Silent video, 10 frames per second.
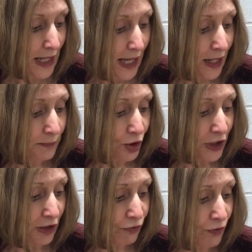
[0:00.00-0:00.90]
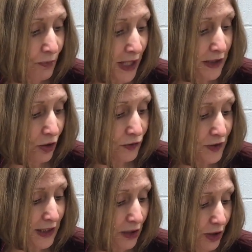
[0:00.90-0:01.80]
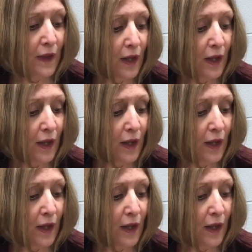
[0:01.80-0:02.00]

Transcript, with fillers: And I'm looking through my notes here.